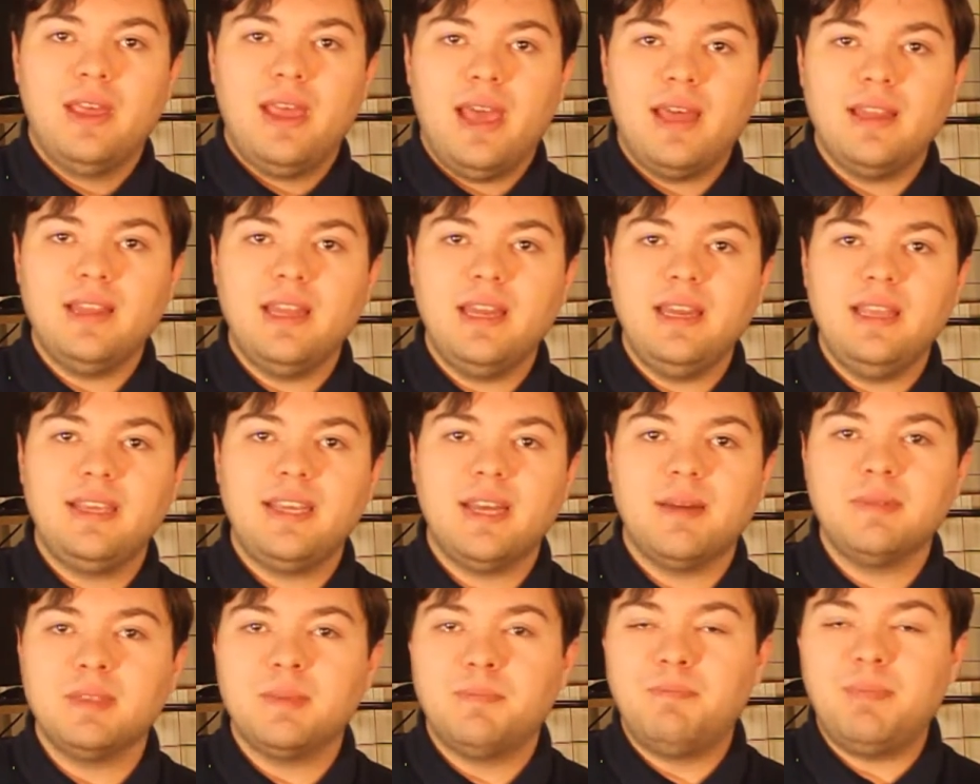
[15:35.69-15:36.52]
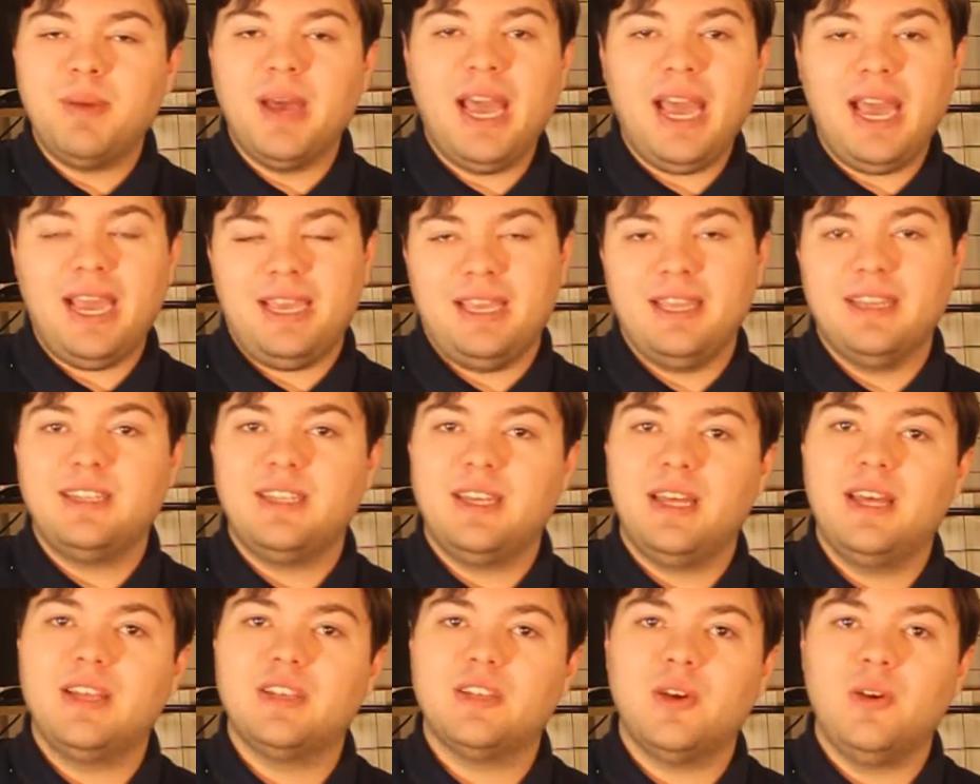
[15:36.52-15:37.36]
and then he comes back into
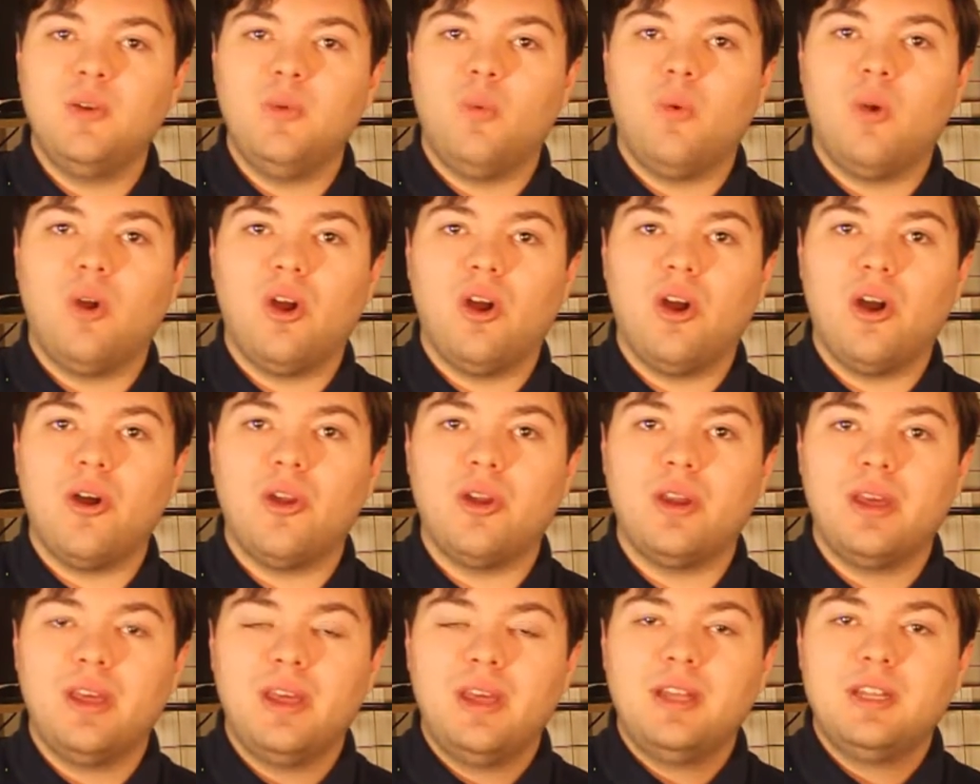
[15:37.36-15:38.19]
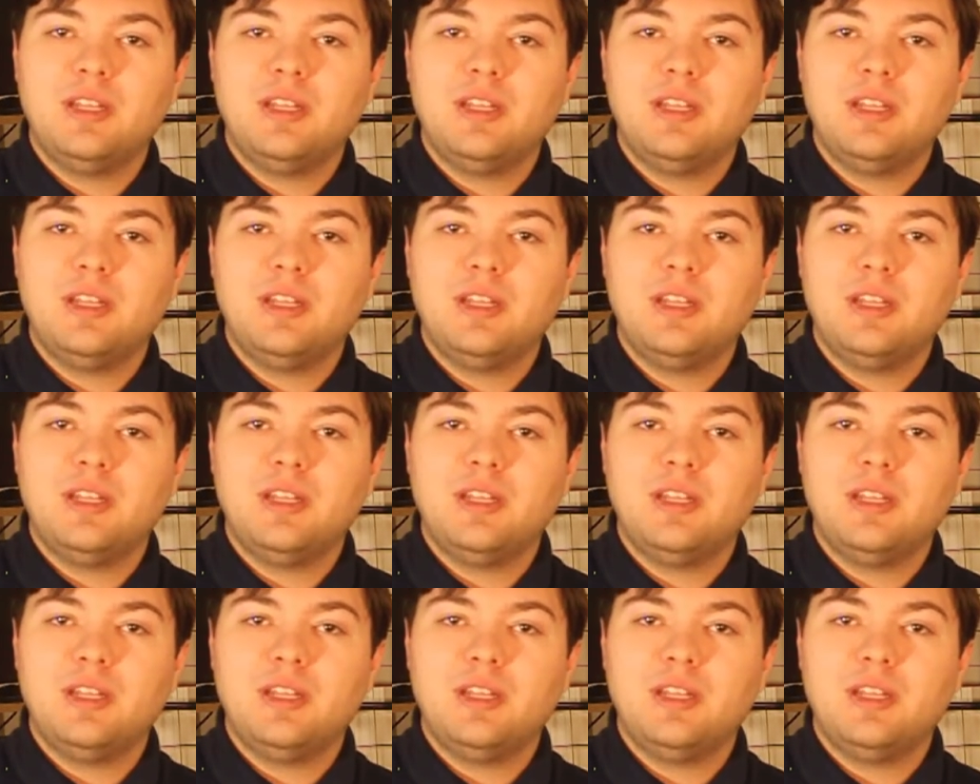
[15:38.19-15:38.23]
his own world